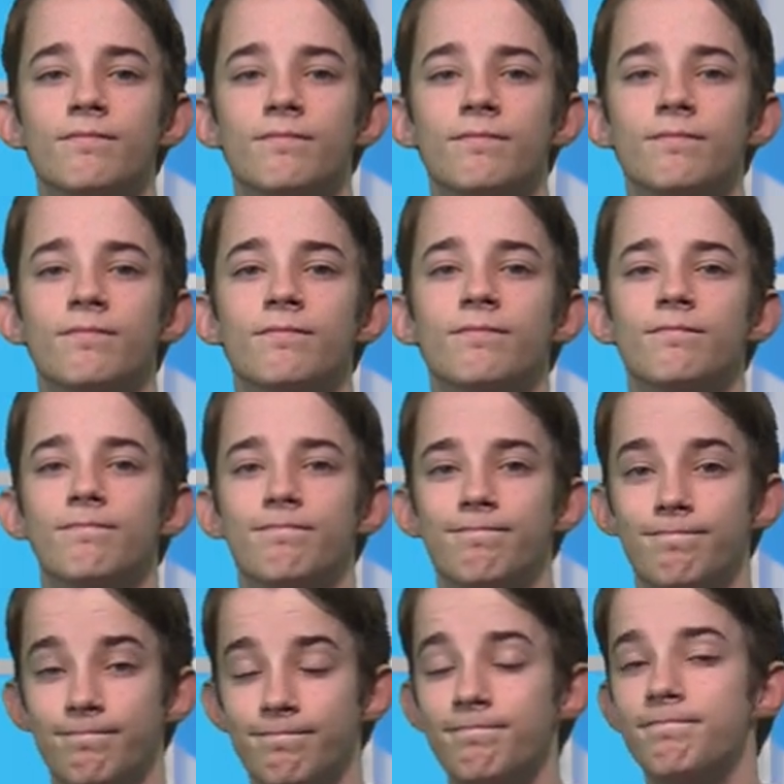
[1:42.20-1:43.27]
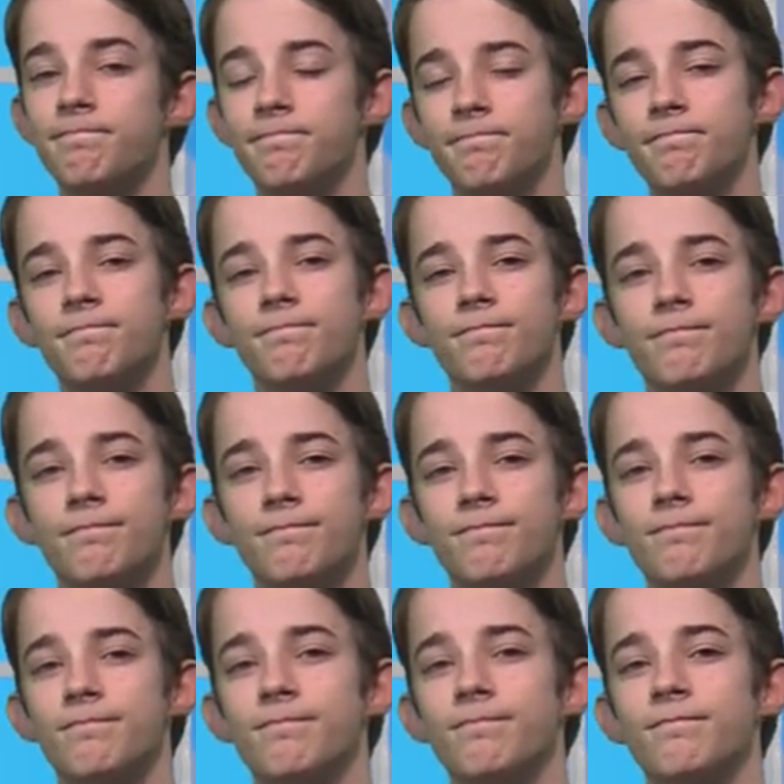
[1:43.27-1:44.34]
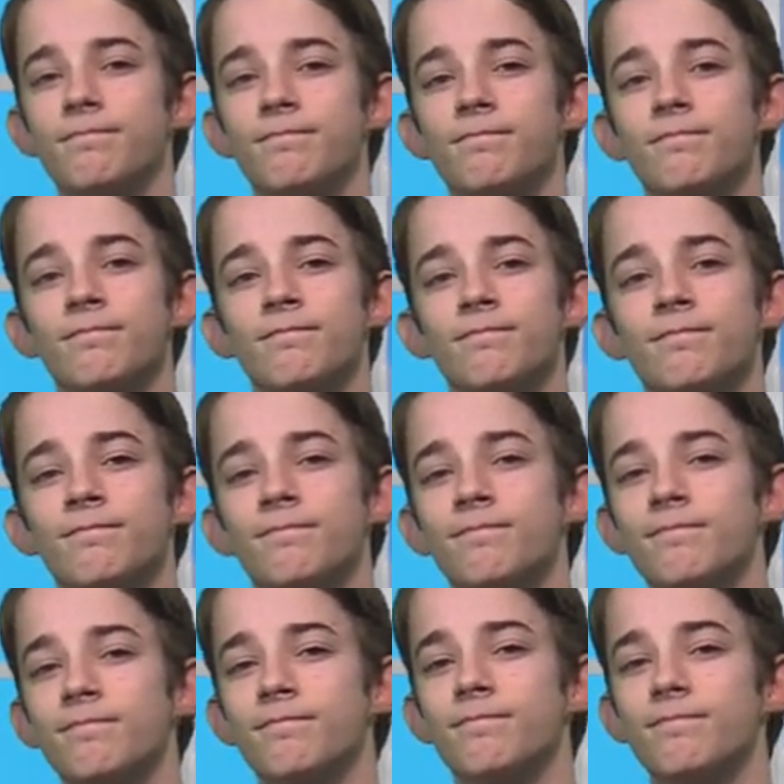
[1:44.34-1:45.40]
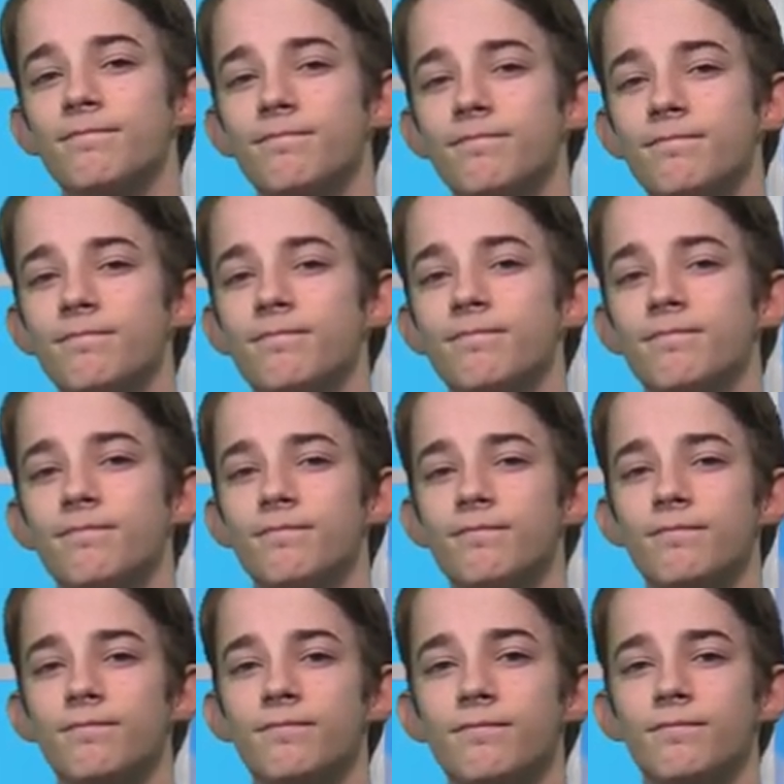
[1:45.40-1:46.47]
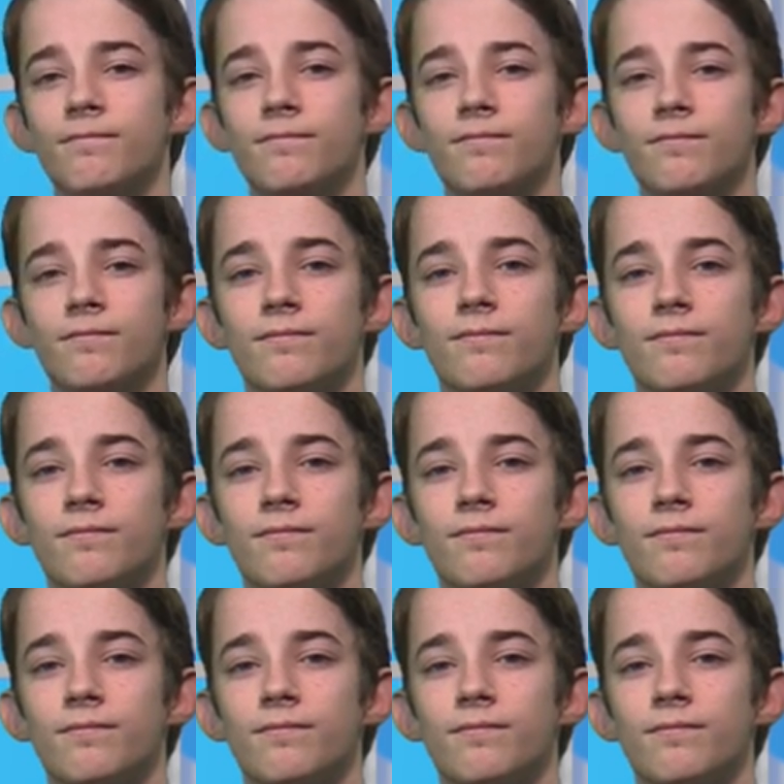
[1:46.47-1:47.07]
[no speech]